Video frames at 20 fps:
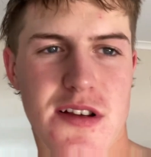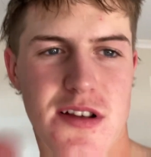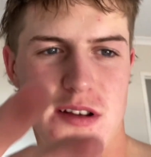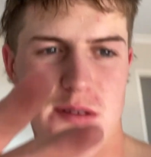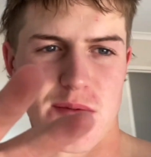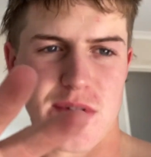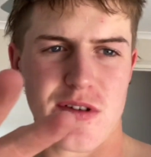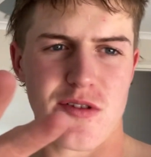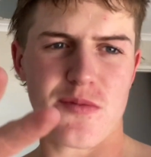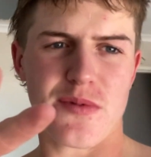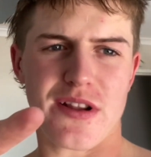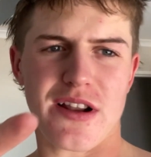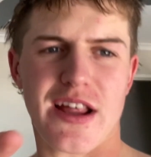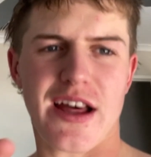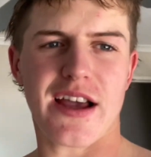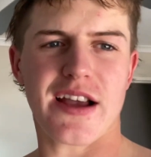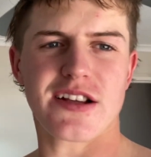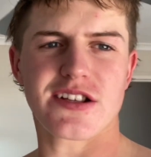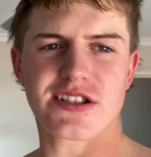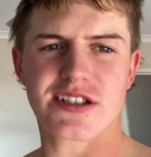I'm a little bit
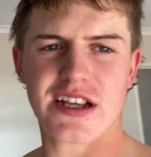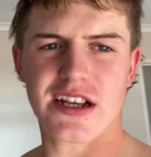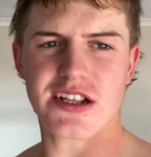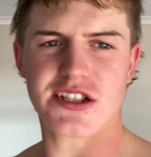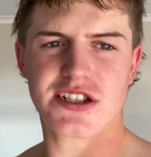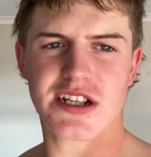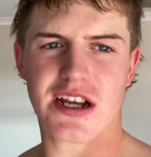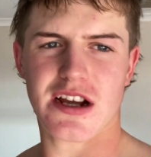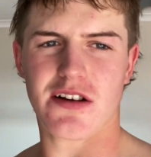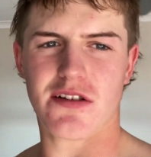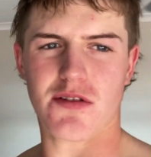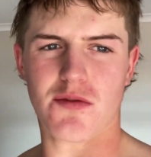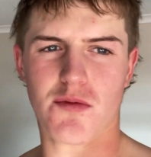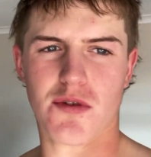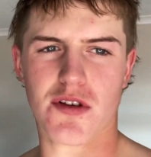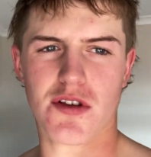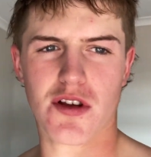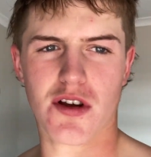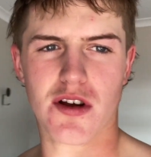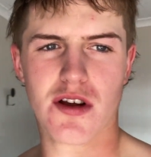late. I just had a shower and
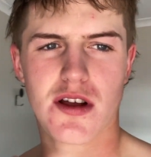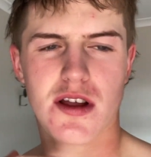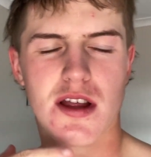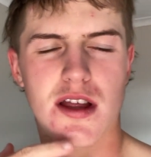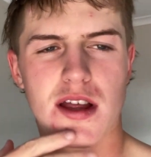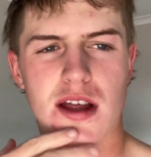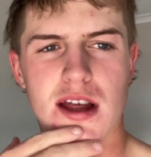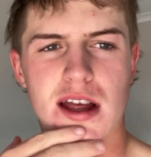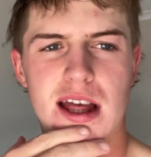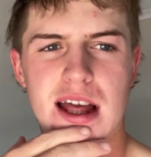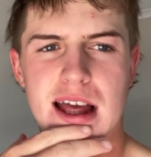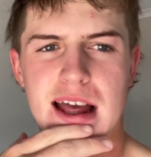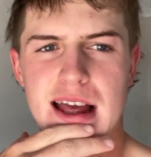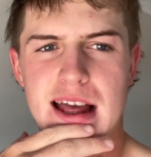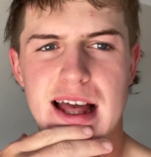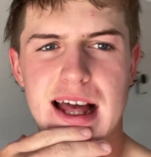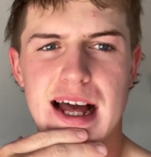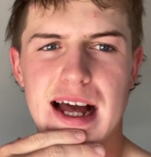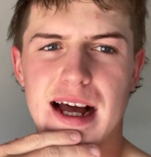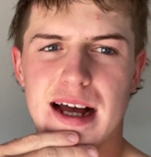whatnot.
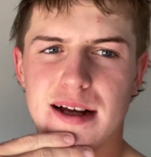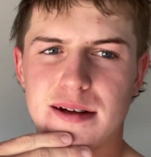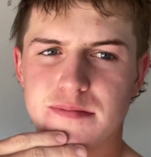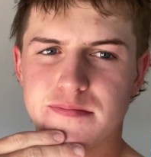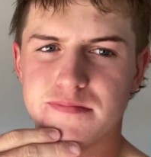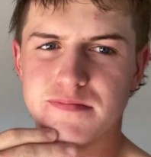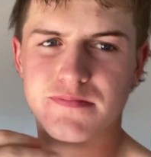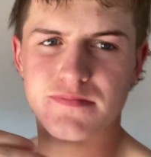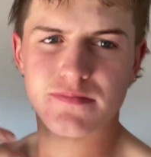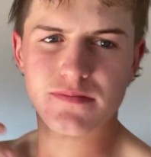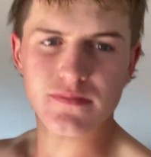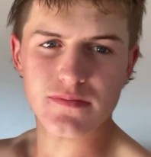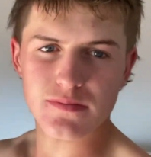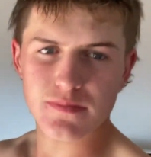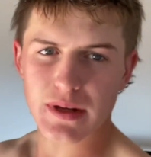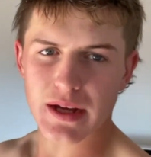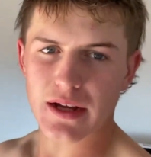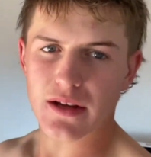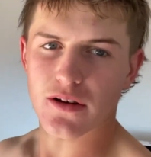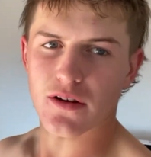Um,
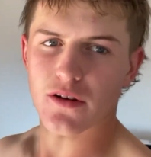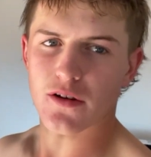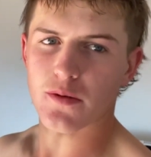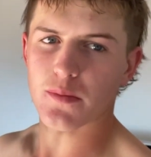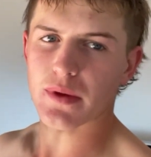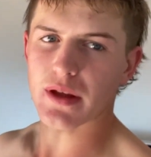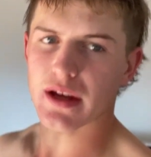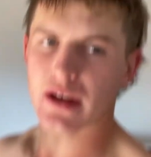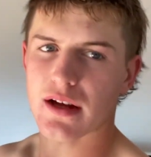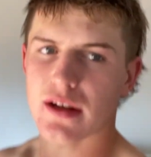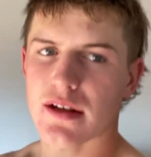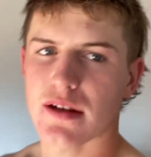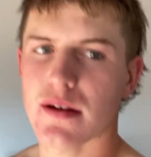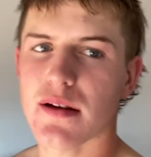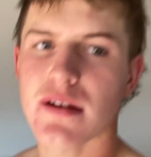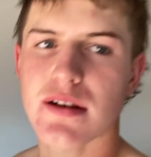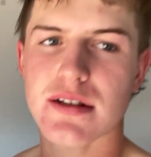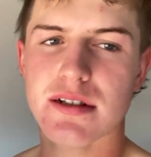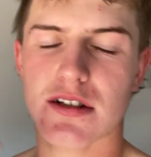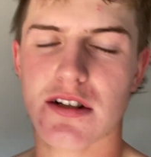back at home now.
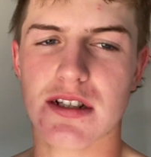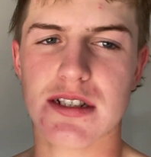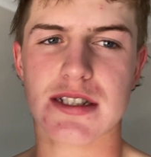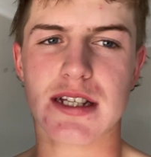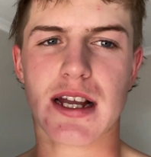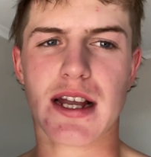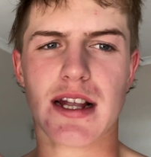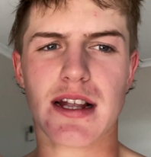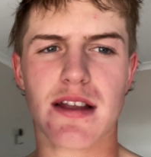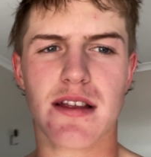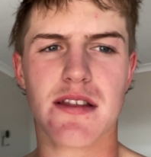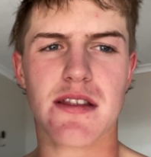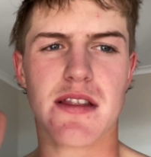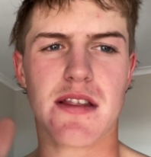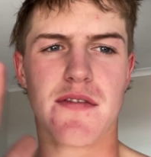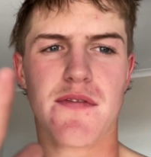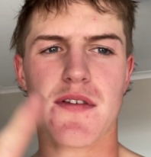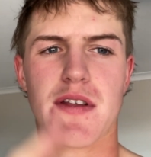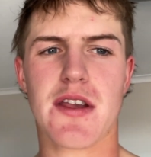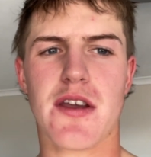gonna start editing
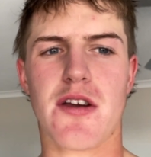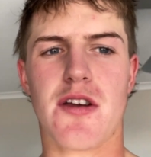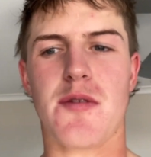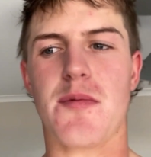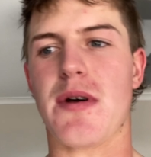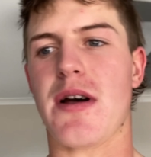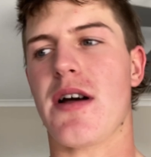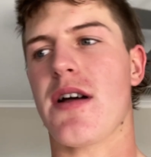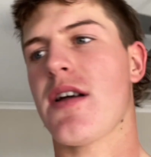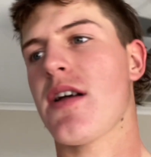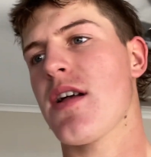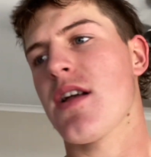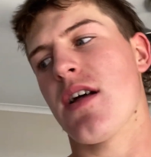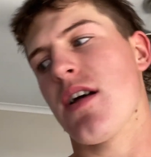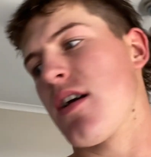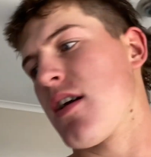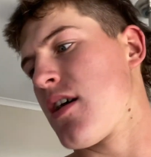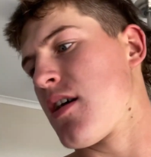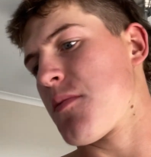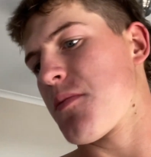this video, but
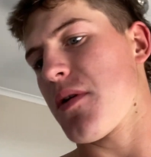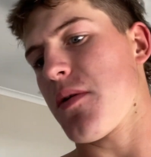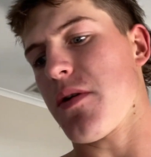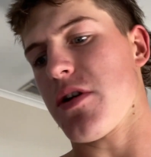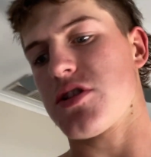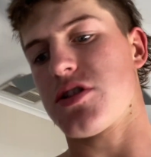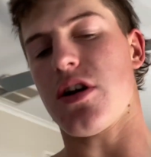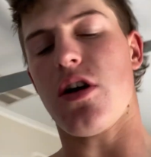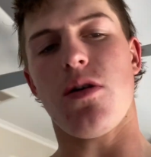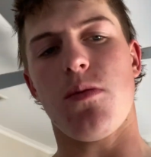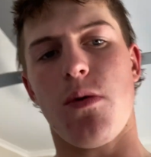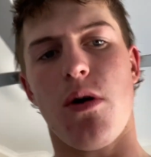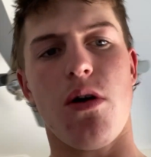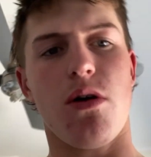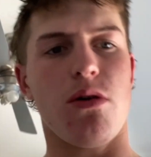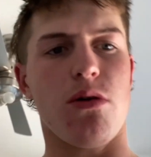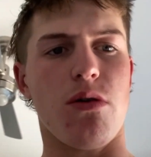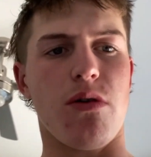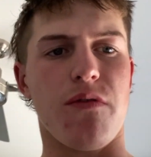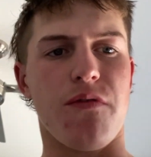pretty much the whole
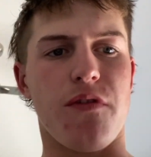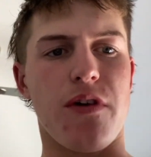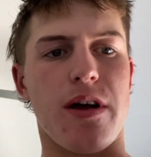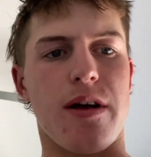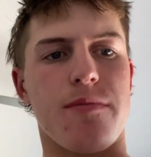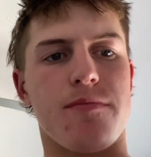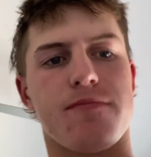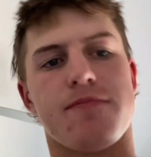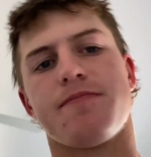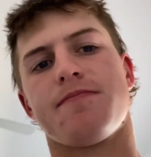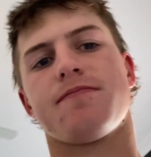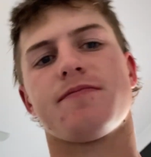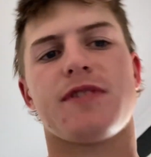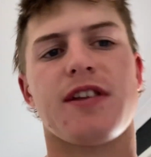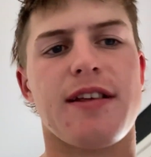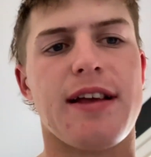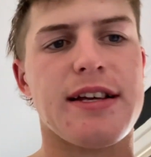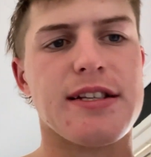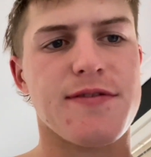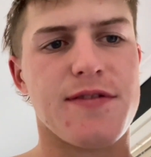moral of um,
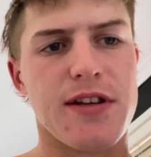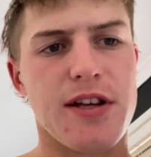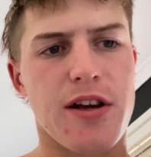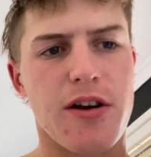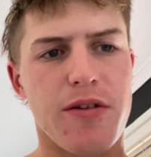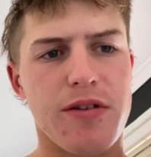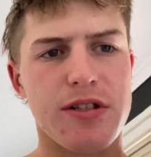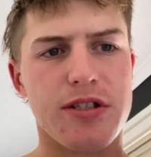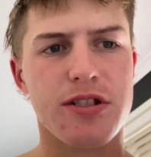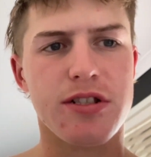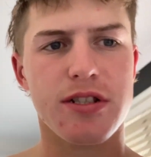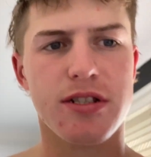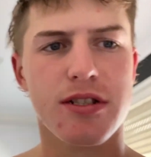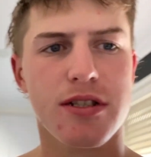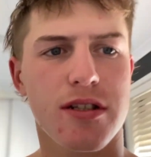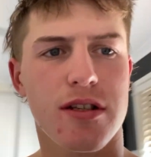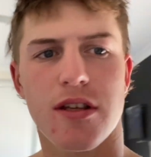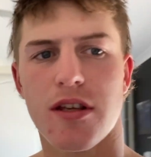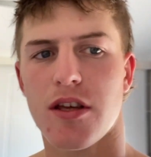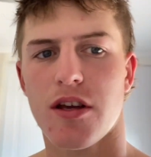today's video is just
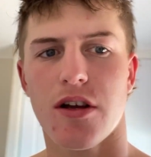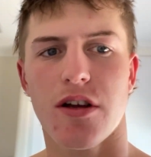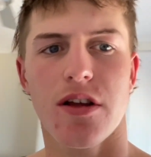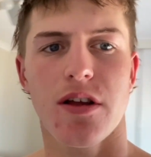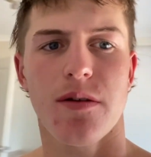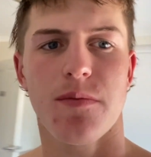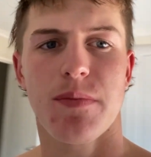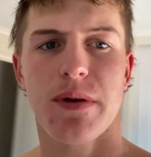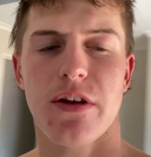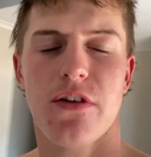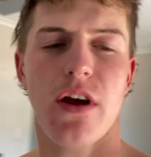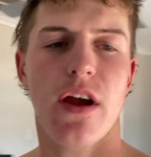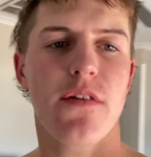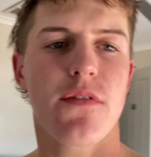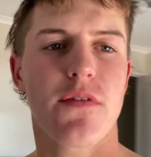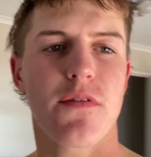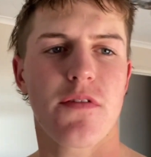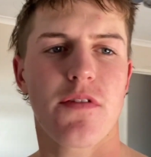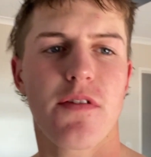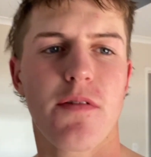you gotta be
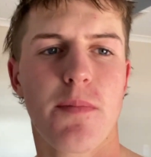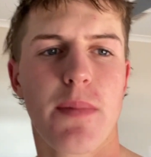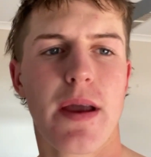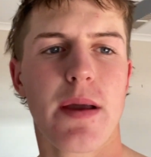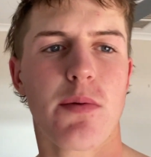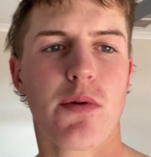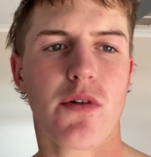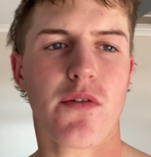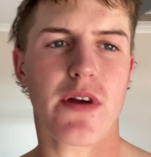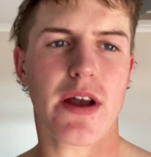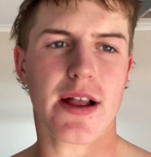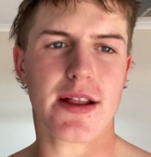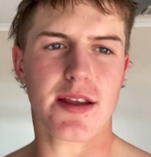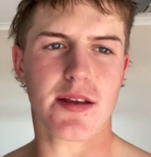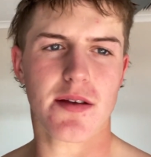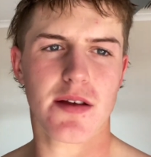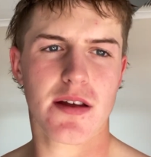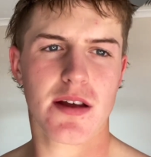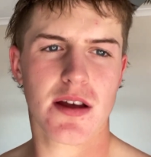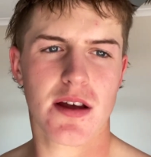grateful to the people around you.